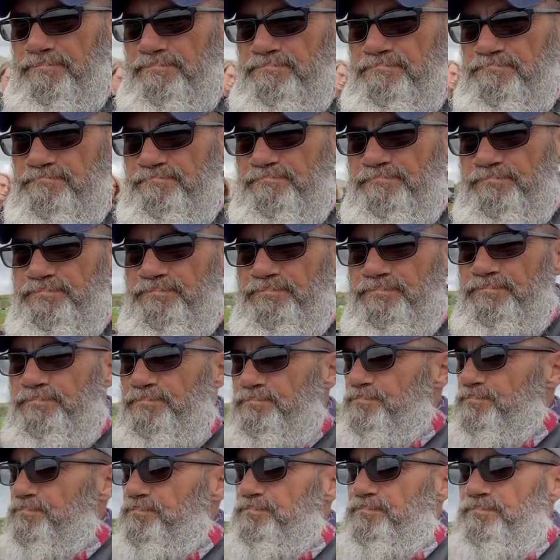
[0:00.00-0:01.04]

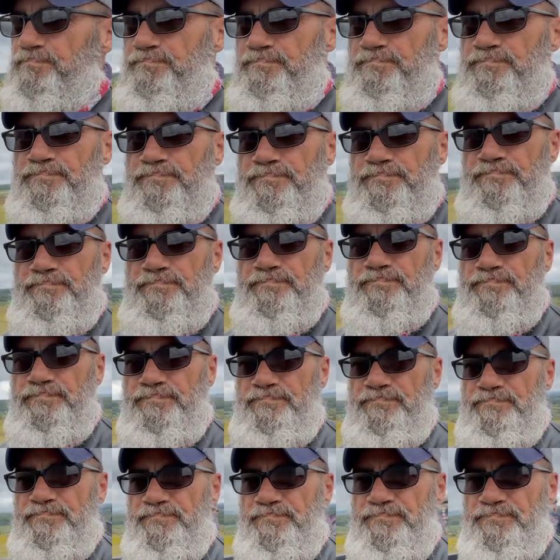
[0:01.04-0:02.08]

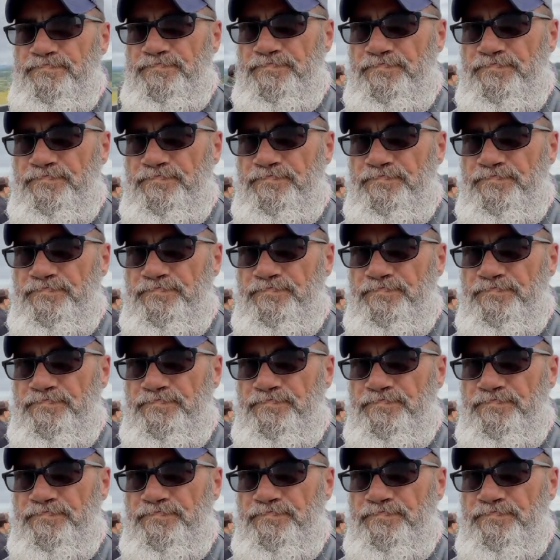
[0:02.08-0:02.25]
(silence)